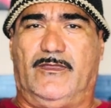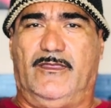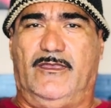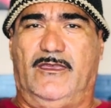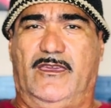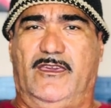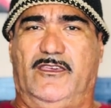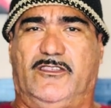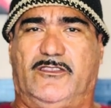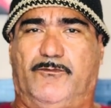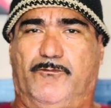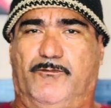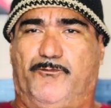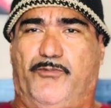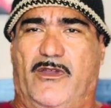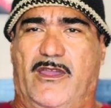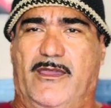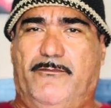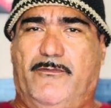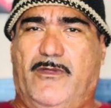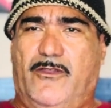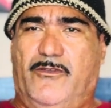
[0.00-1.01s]
his
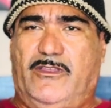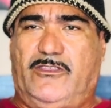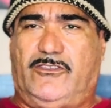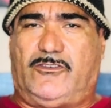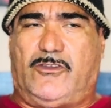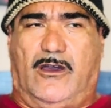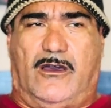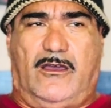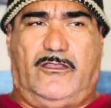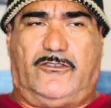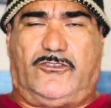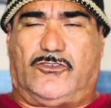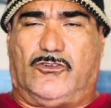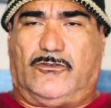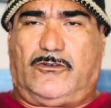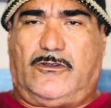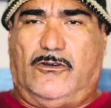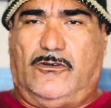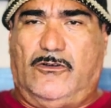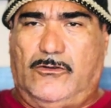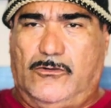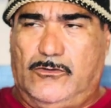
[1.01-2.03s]
primary
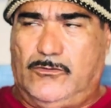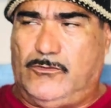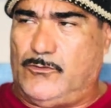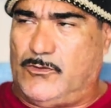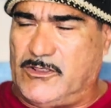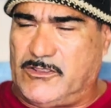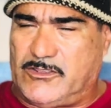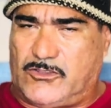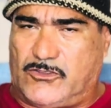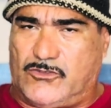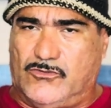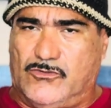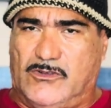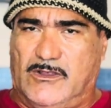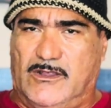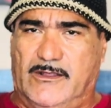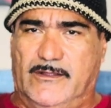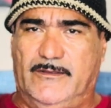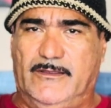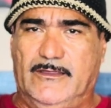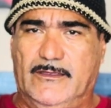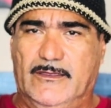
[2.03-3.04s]
goal was
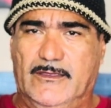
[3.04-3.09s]
to